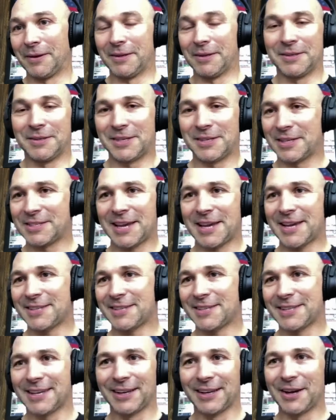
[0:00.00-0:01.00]
Success
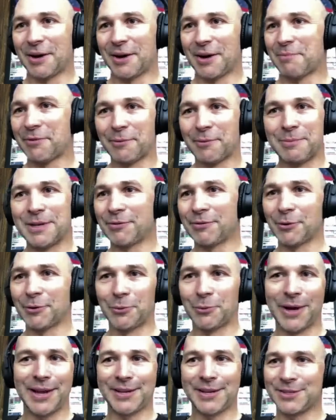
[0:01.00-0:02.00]
can come from different
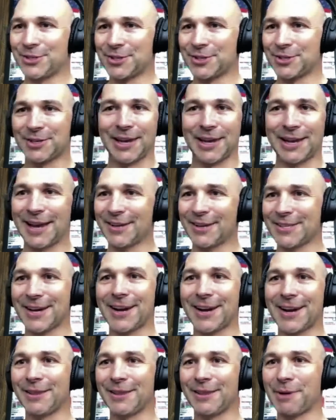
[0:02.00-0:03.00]
ways. Just get
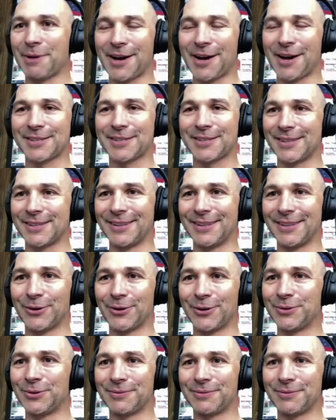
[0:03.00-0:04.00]
outside of the box and
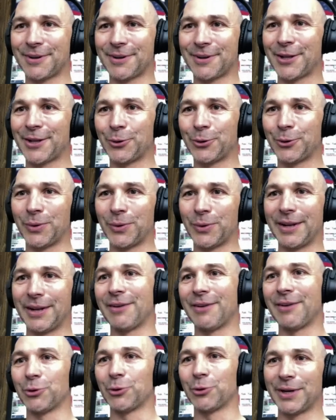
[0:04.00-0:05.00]
don't follow what
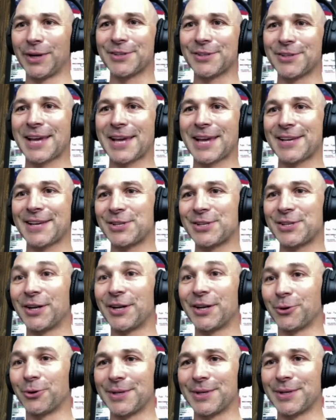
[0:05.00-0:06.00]
everyone else has
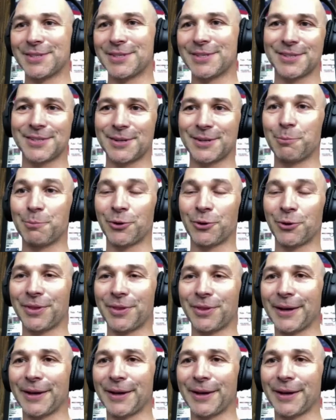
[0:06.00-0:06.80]
done always is an important